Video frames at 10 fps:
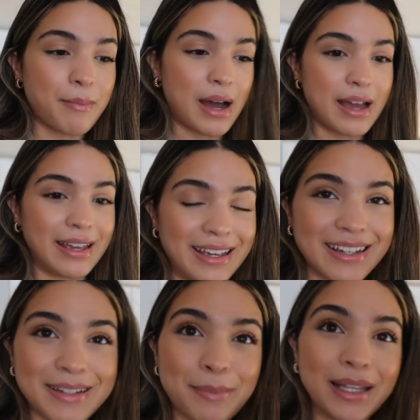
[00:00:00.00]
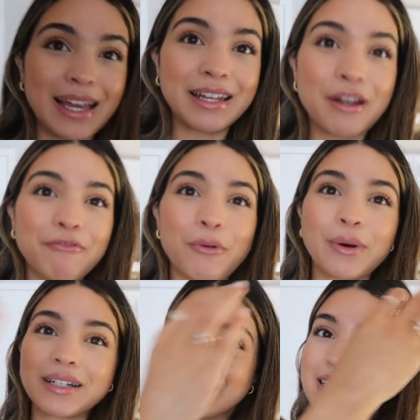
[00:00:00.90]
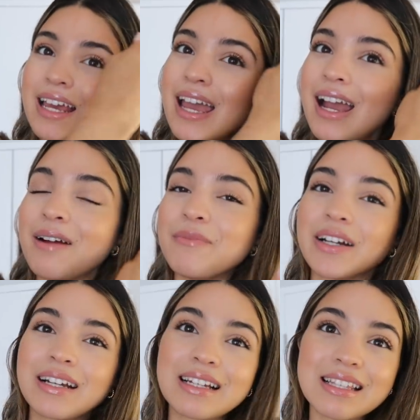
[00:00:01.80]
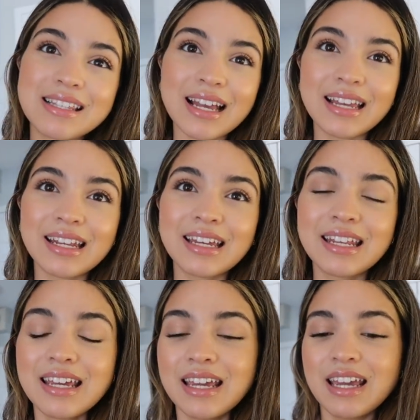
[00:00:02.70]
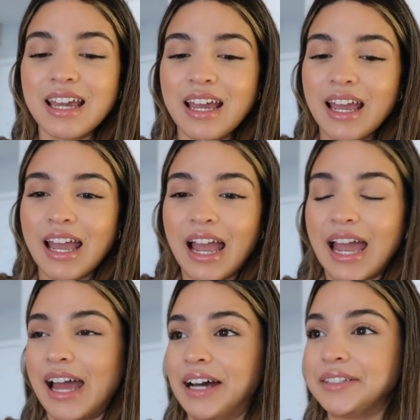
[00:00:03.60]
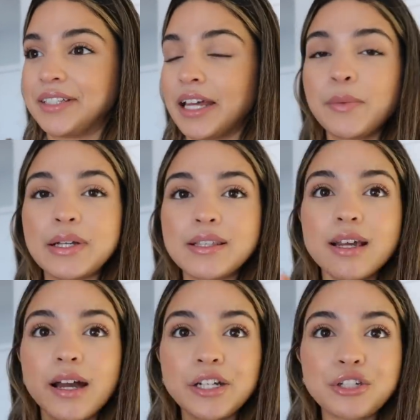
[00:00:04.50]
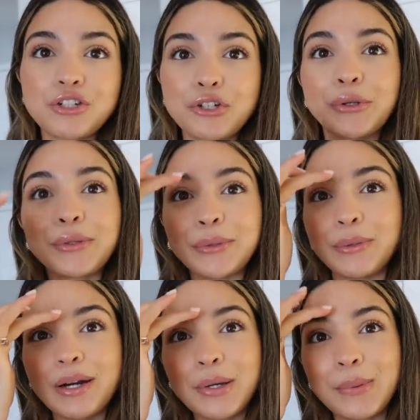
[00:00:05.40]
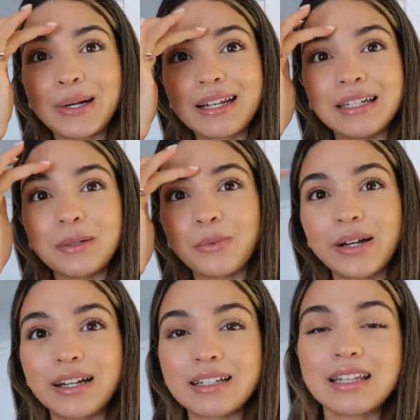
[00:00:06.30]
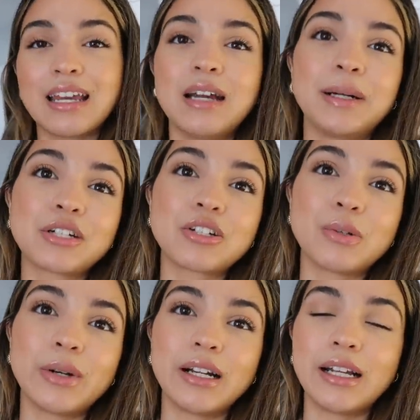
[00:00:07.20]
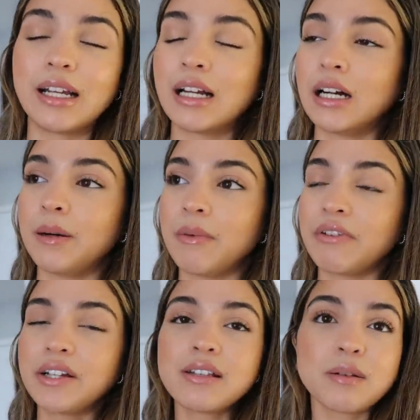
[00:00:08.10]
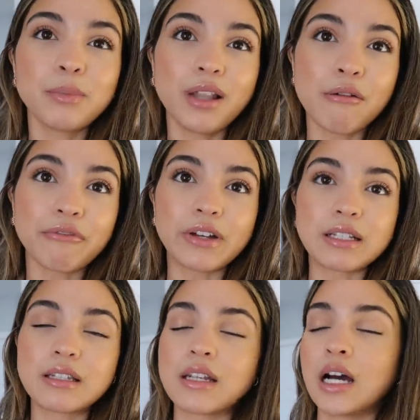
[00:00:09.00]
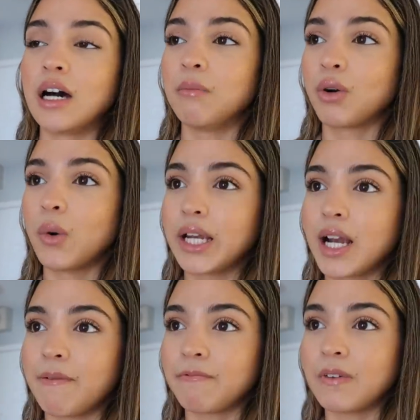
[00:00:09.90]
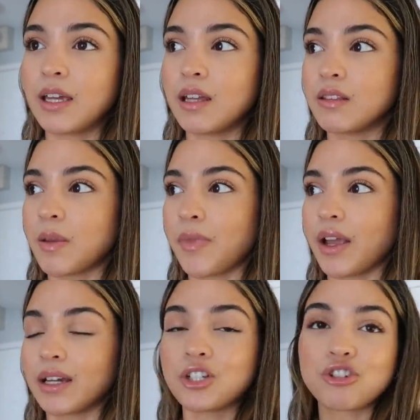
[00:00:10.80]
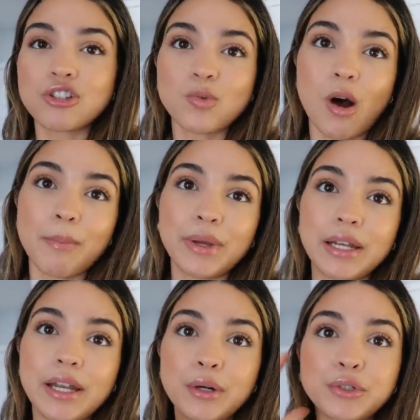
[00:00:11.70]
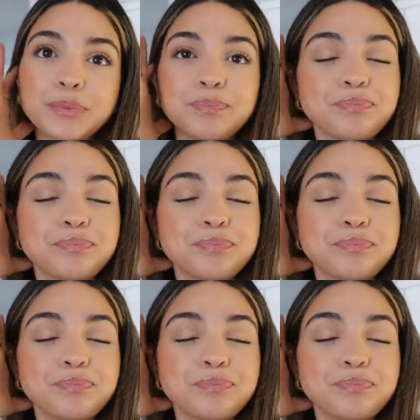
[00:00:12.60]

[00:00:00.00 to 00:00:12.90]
my plan for today. I'm very excited. And anyways, I should show you what I am wearing today. I'm actually wearing a very simple outfit, quite comfy, and something I can just swap in and out,